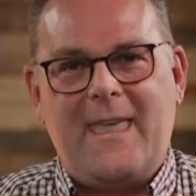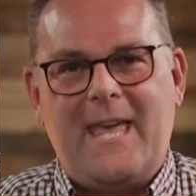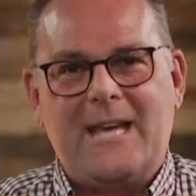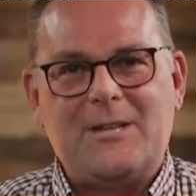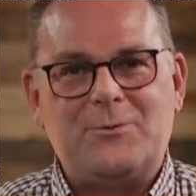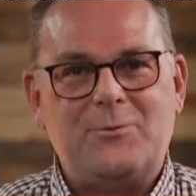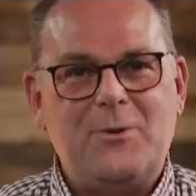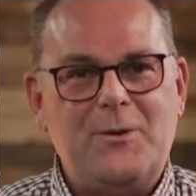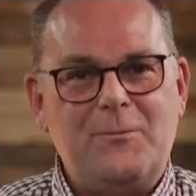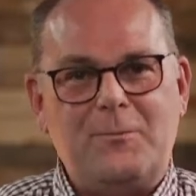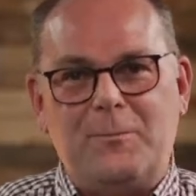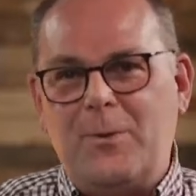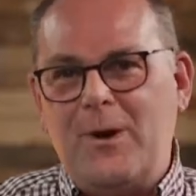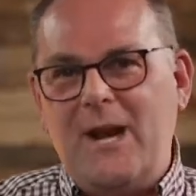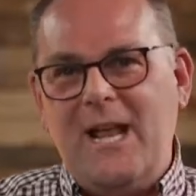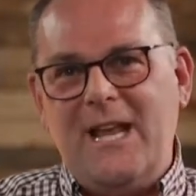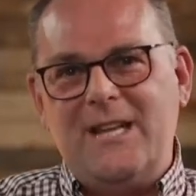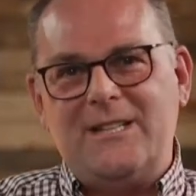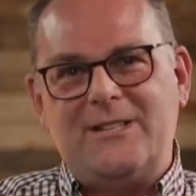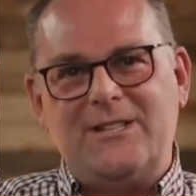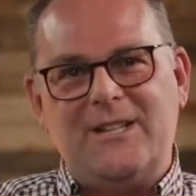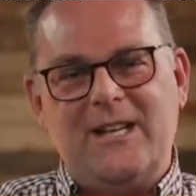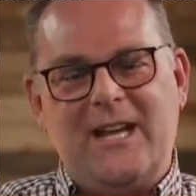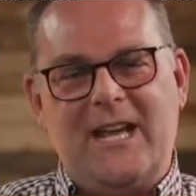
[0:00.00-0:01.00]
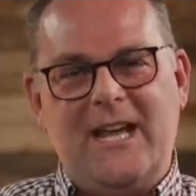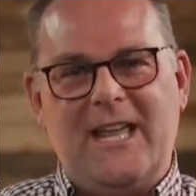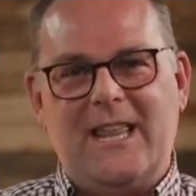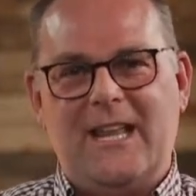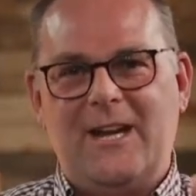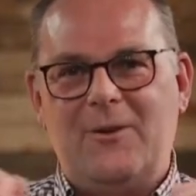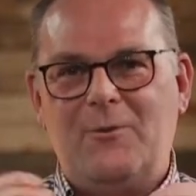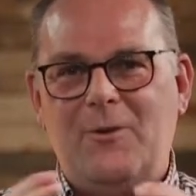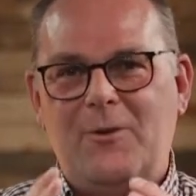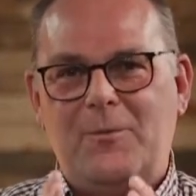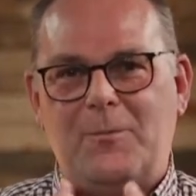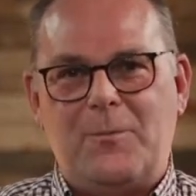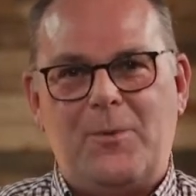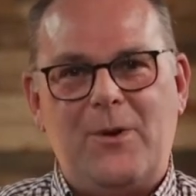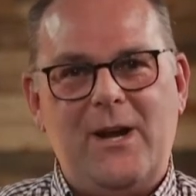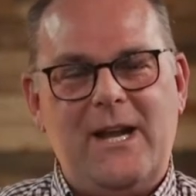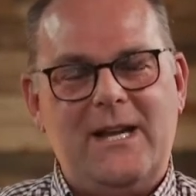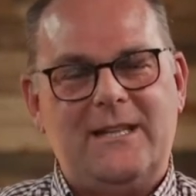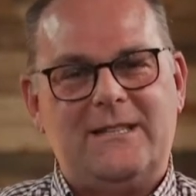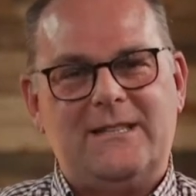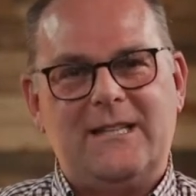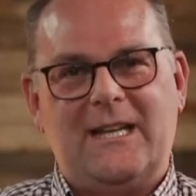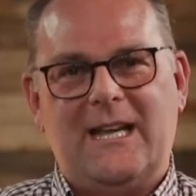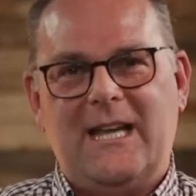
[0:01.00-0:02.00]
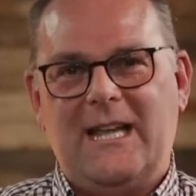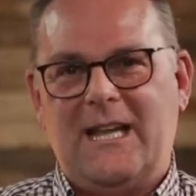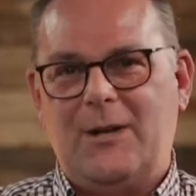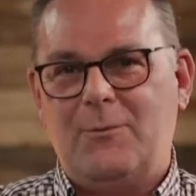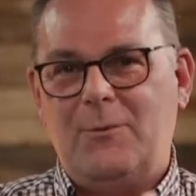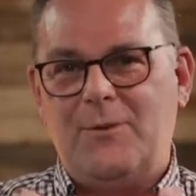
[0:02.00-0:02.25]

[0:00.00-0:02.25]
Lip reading: as we've praised together and we've prayed together